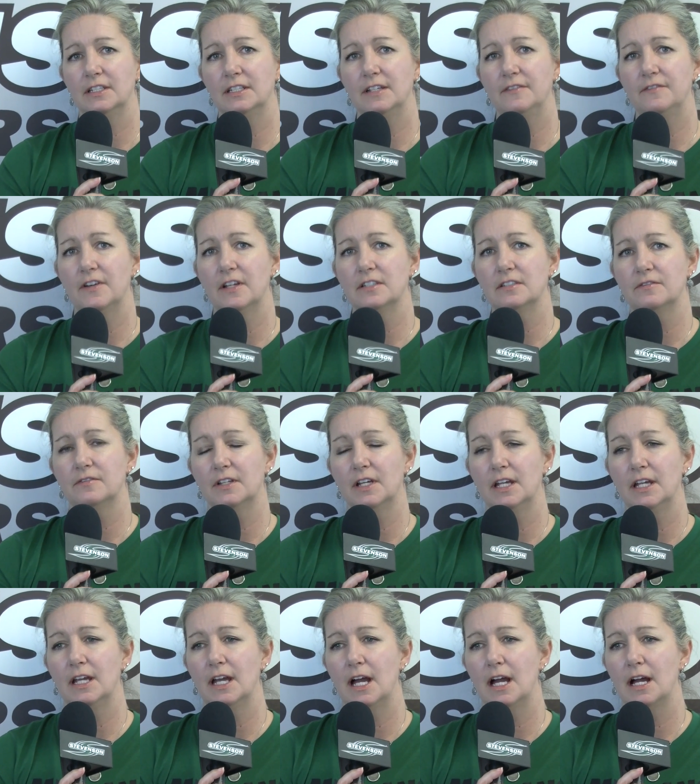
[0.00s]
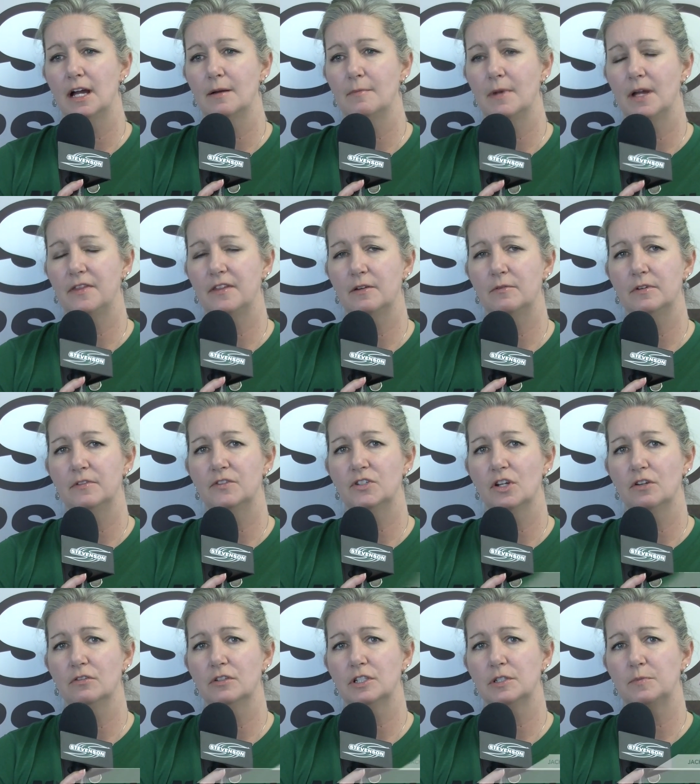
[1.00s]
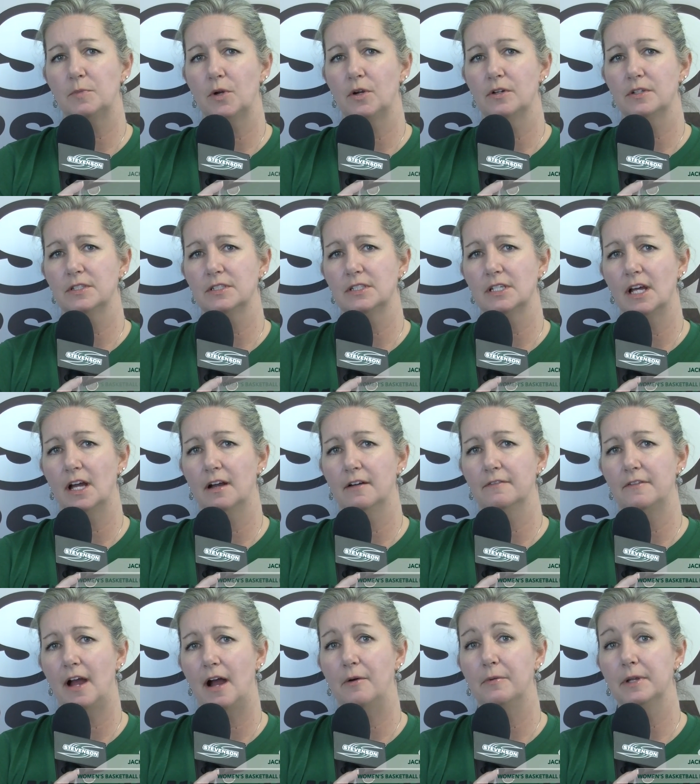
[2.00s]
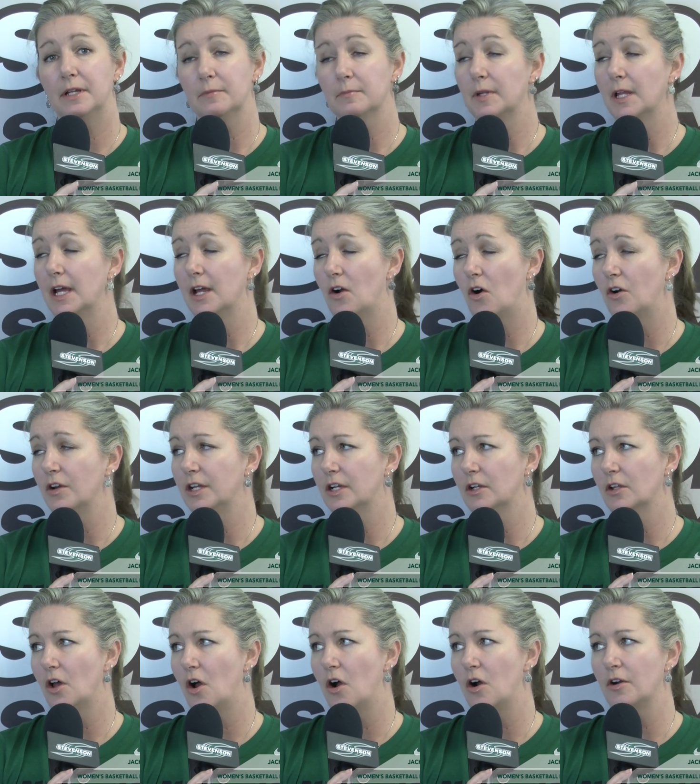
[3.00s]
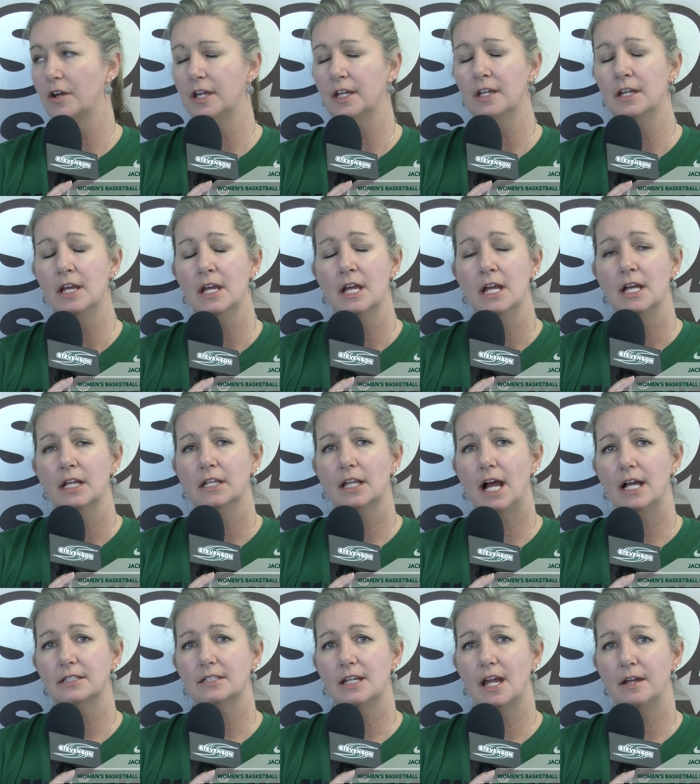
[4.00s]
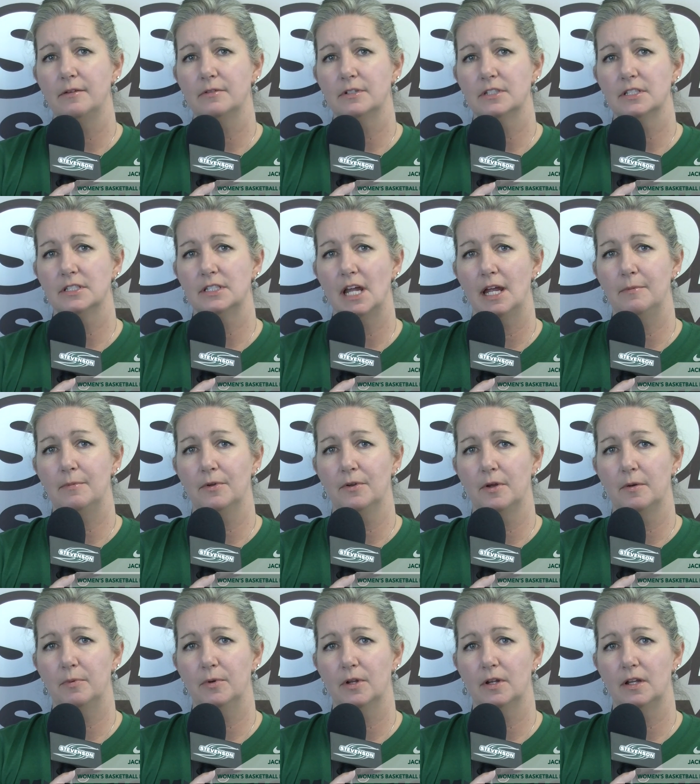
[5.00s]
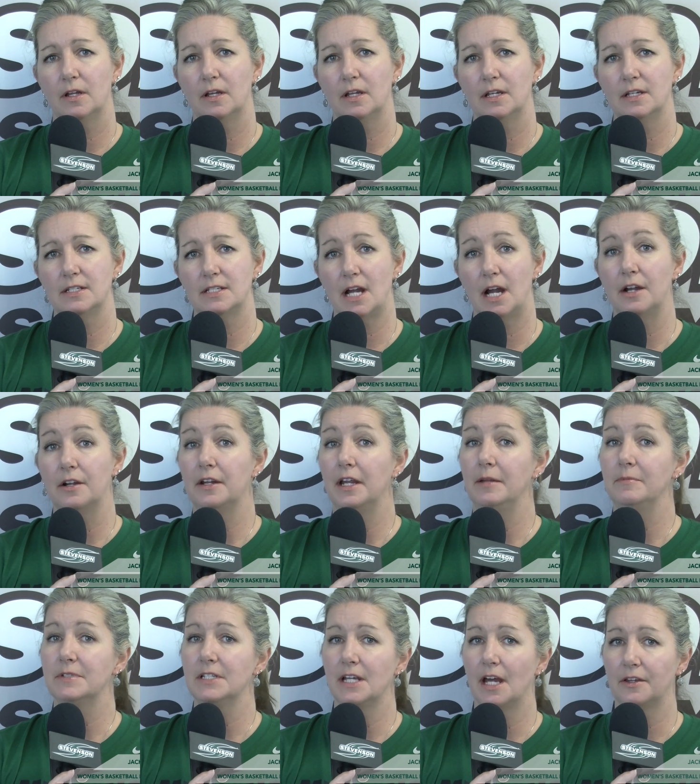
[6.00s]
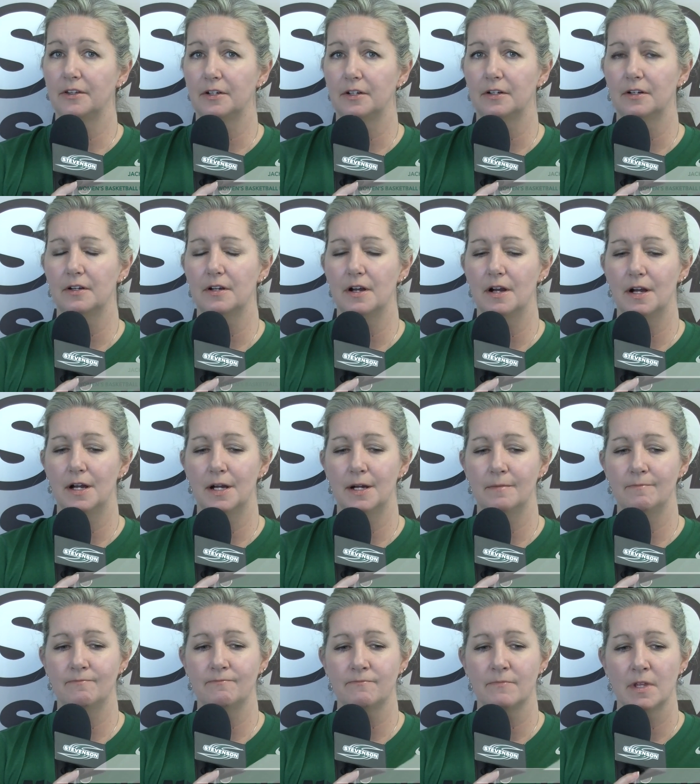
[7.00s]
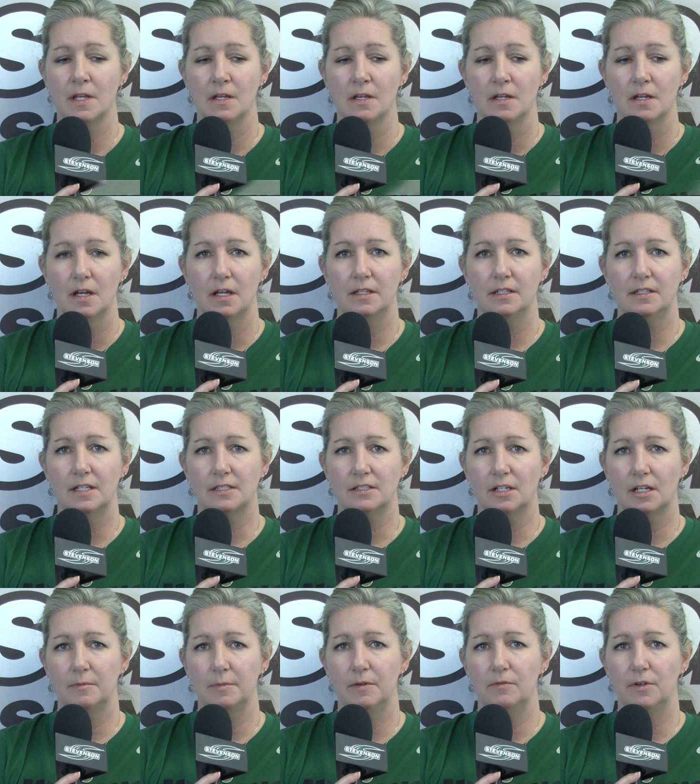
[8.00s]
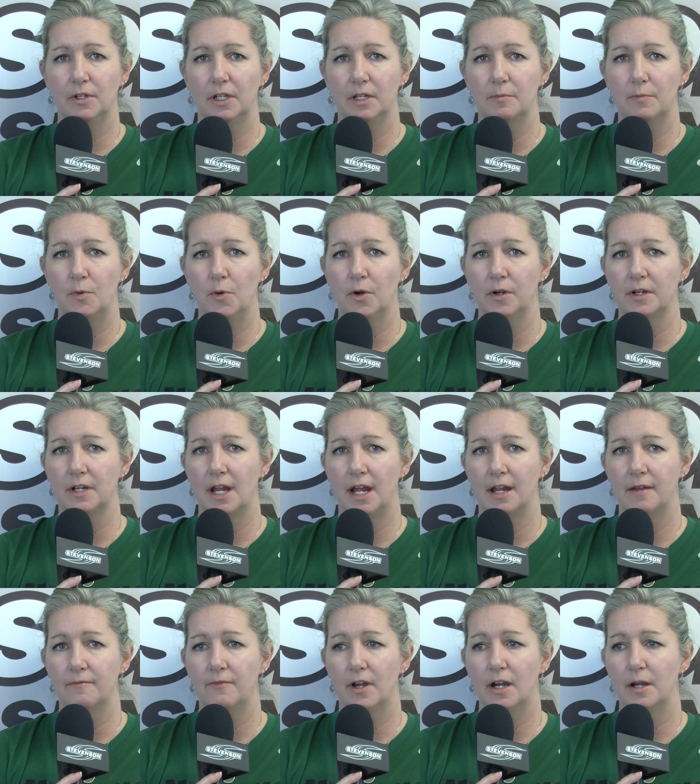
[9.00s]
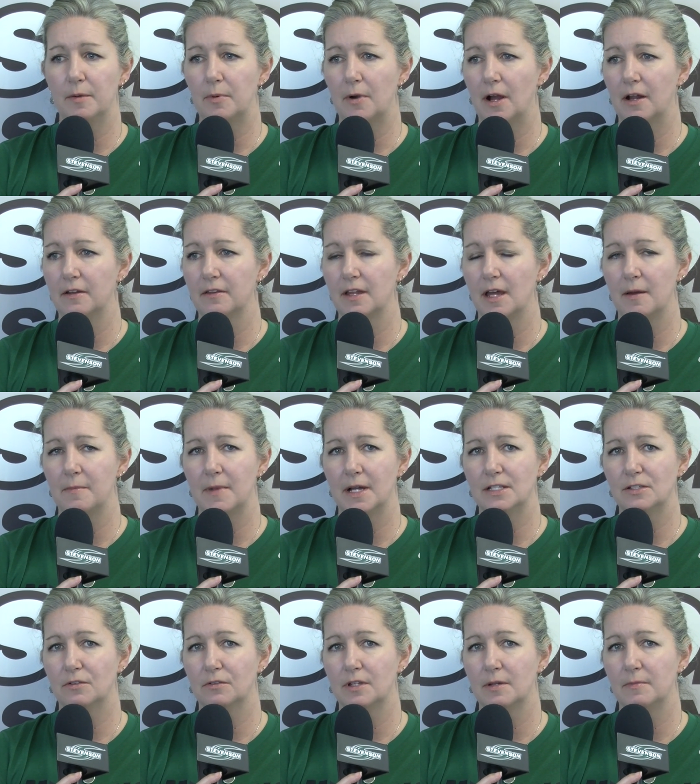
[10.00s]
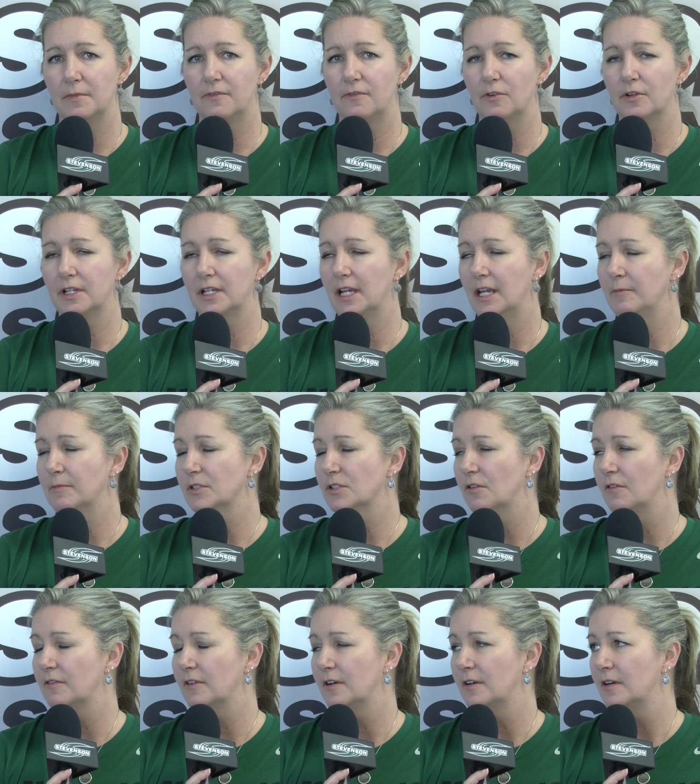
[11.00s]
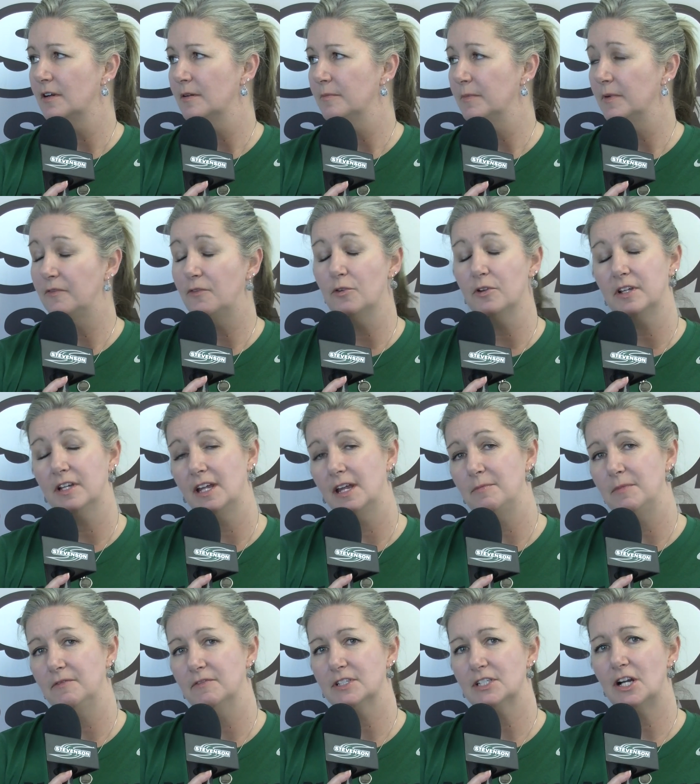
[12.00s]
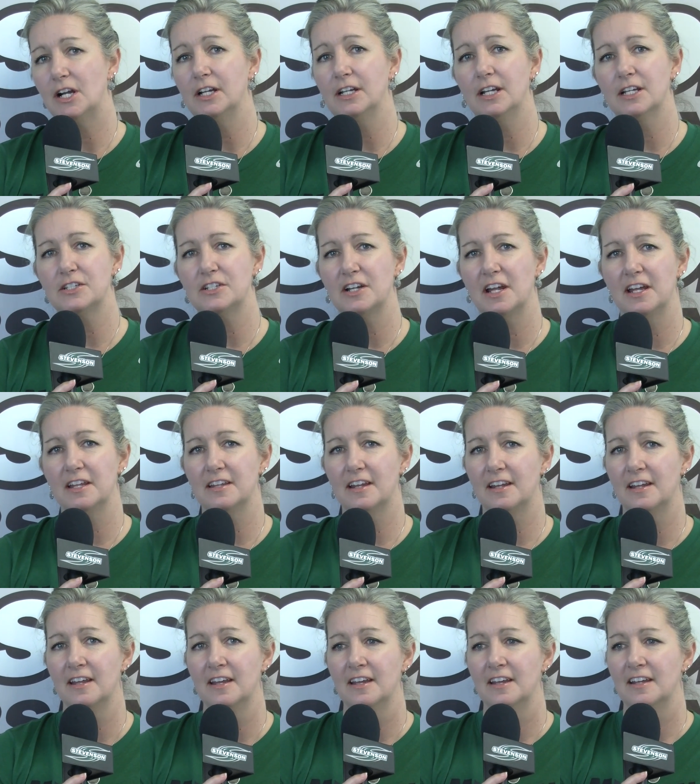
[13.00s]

and defensively. Um, I think we've showed spurts of how we can play all year long, and last night we are just able to put a, an entire game together. Um, I think that's going to be really important. I am very proud of them. I told them before the game was over, before the game even started yesterday, that